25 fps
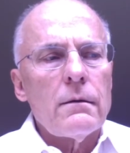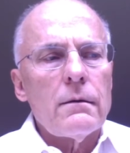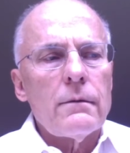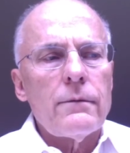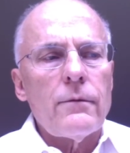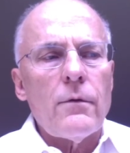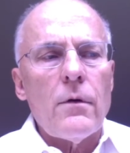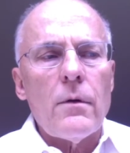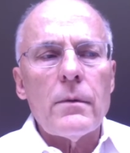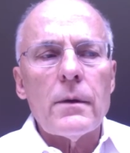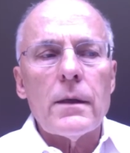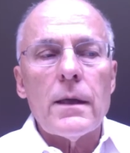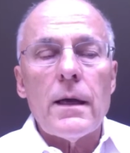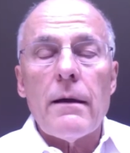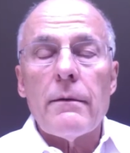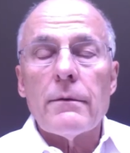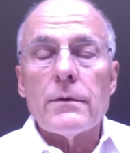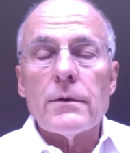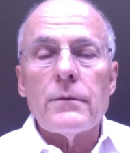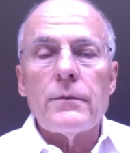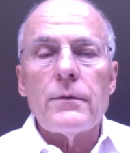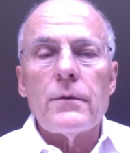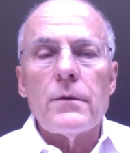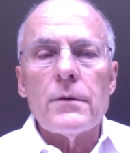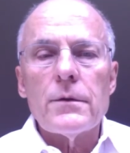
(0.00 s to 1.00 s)
Formerly, I was
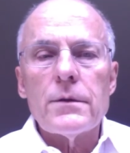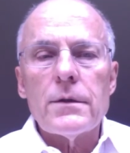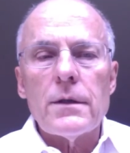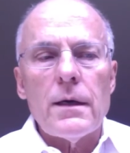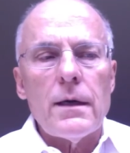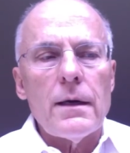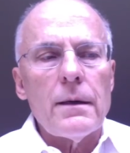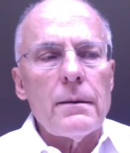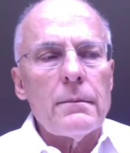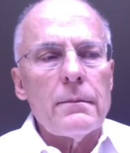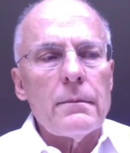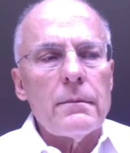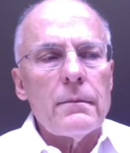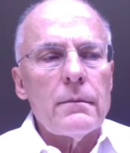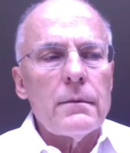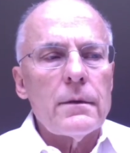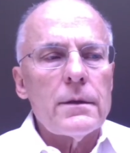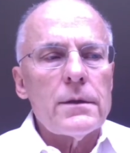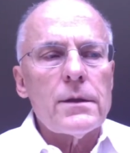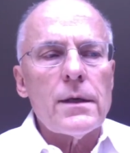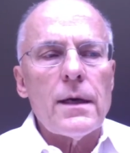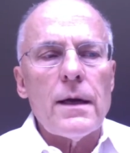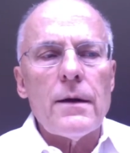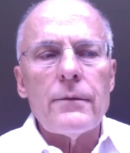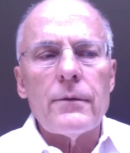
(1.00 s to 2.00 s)
a full-time
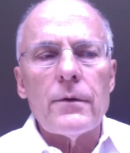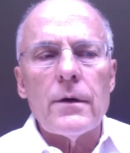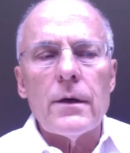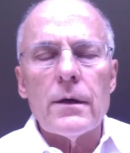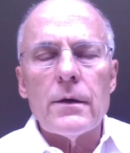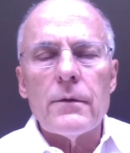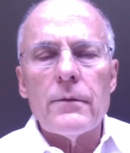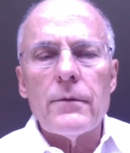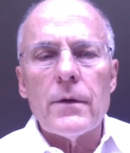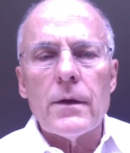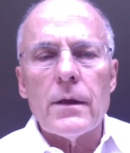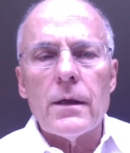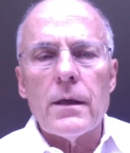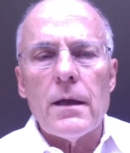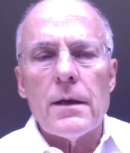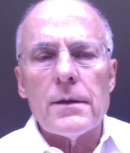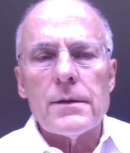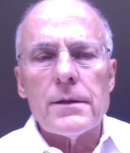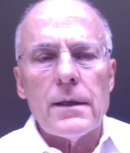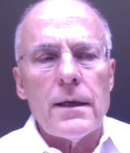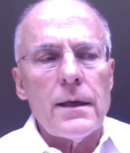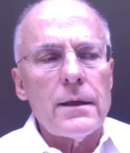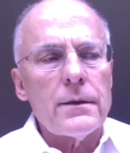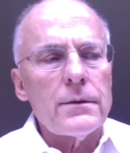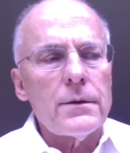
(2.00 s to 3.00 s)
staff writer for the
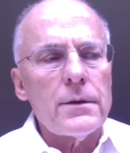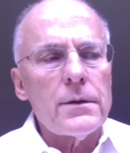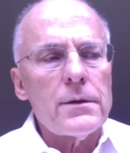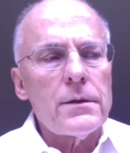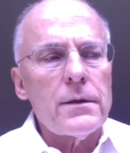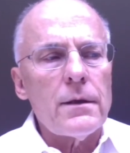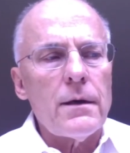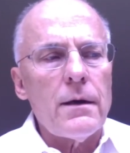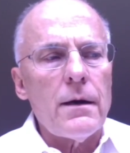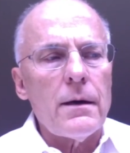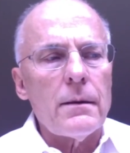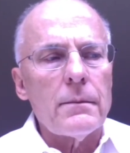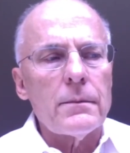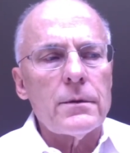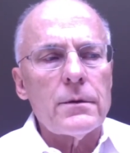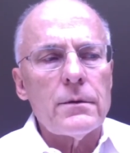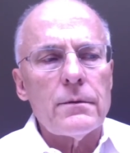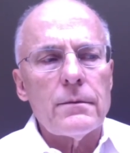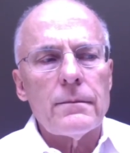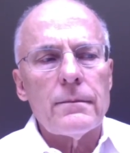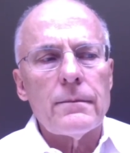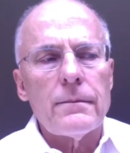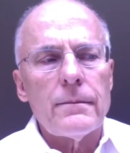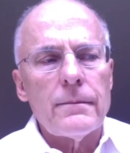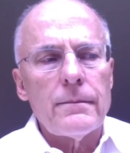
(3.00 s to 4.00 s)
Los Angeles Times.
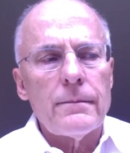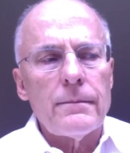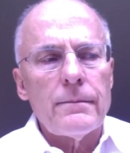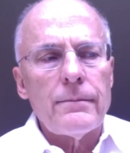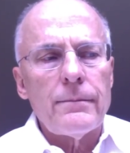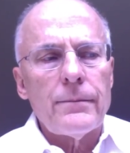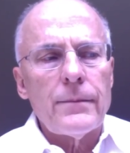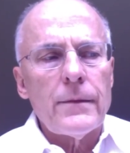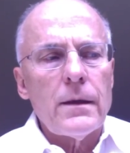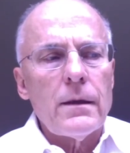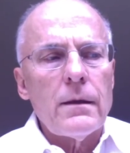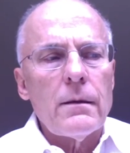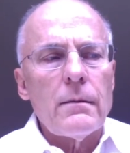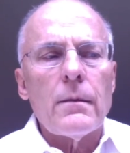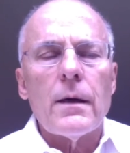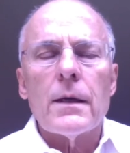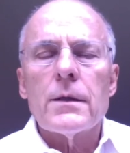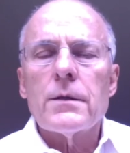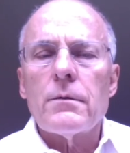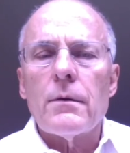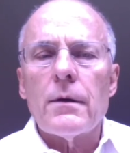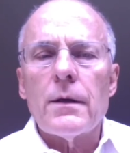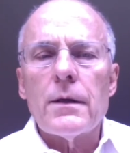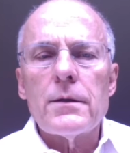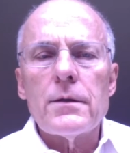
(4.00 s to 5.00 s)
My
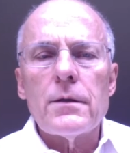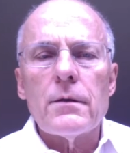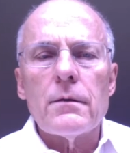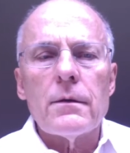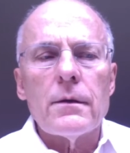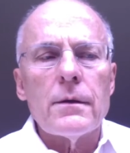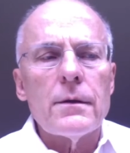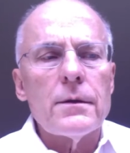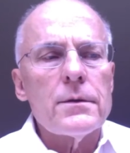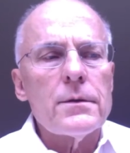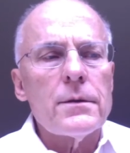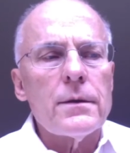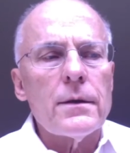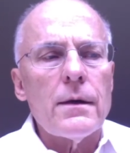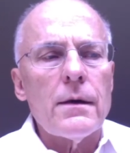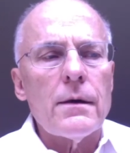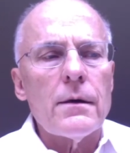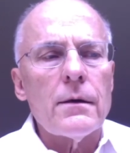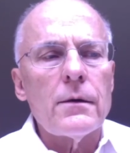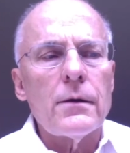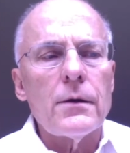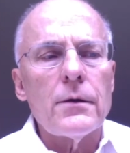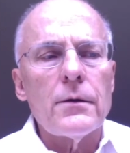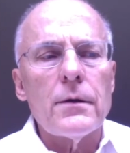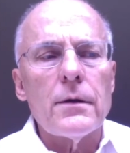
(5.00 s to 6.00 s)
22 years there
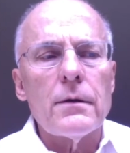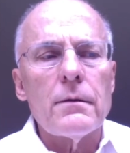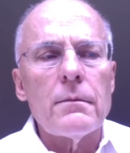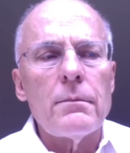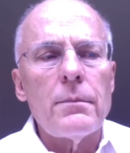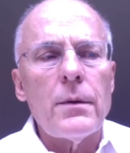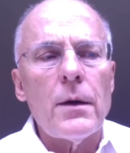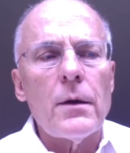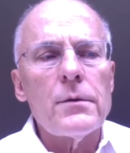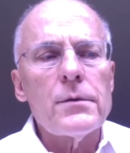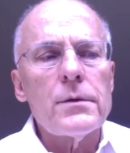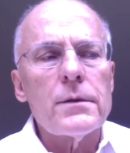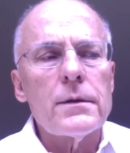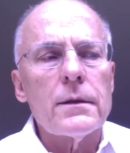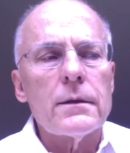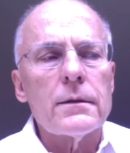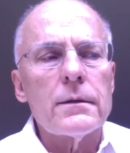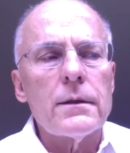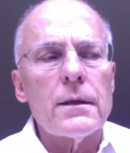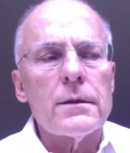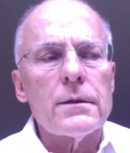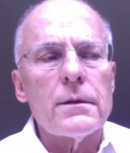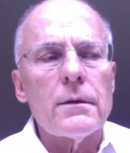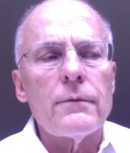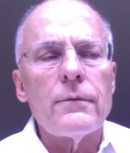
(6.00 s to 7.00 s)
included postings
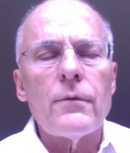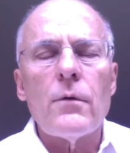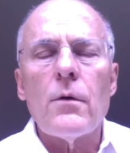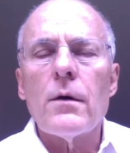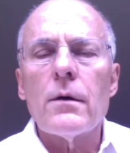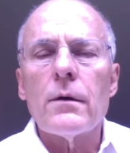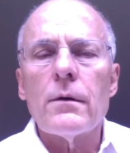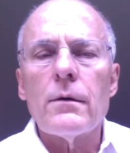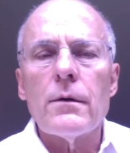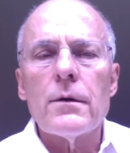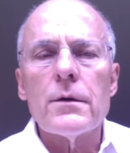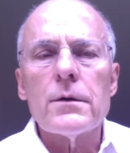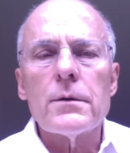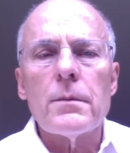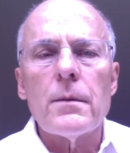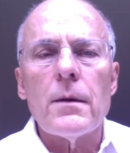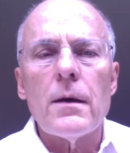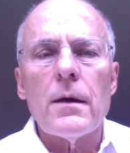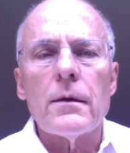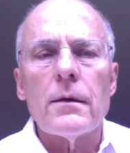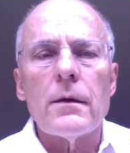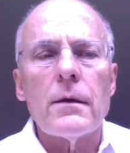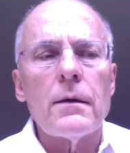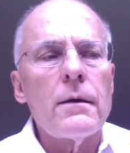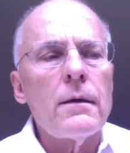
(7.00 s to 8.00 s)
as a foreign
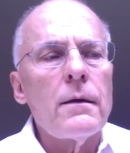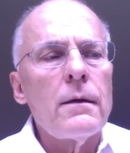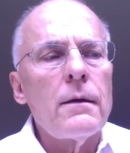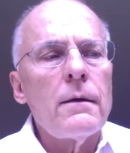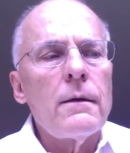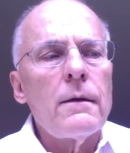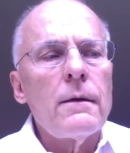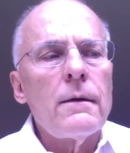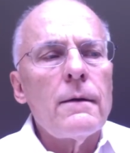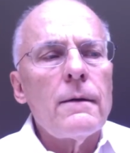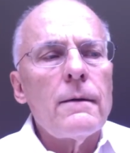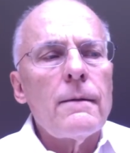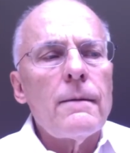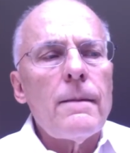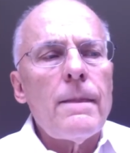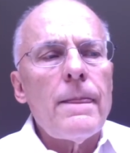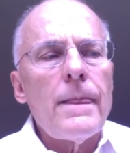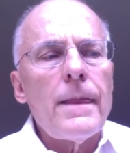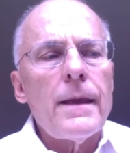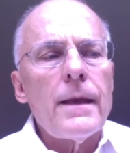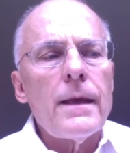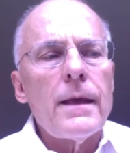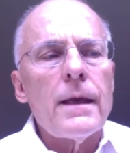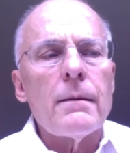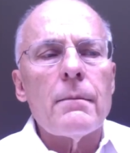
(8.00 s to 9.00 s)
correspondent
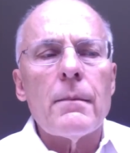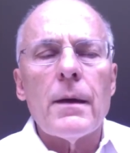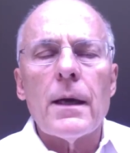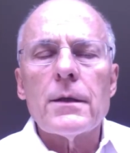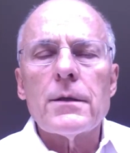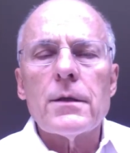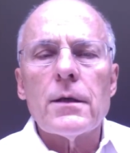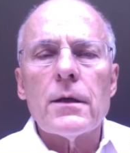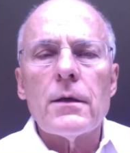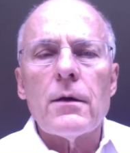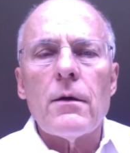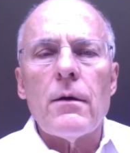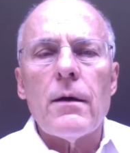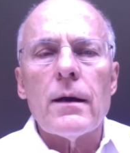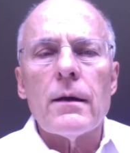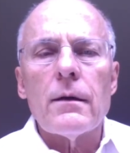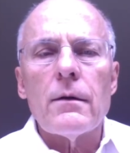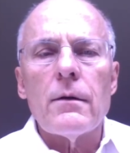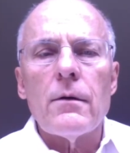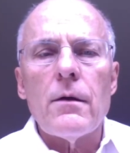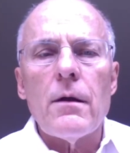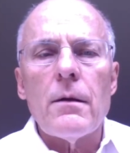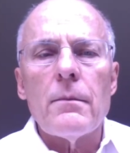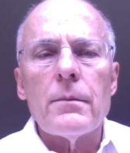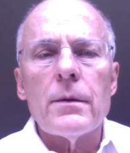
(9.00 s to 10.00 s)
in Mexico and
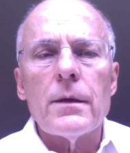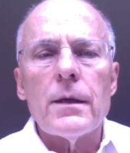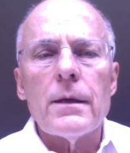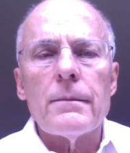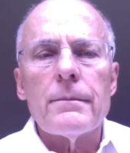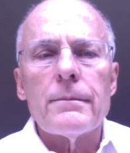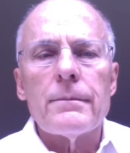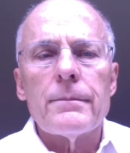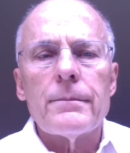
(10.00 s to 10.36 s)
Colombia.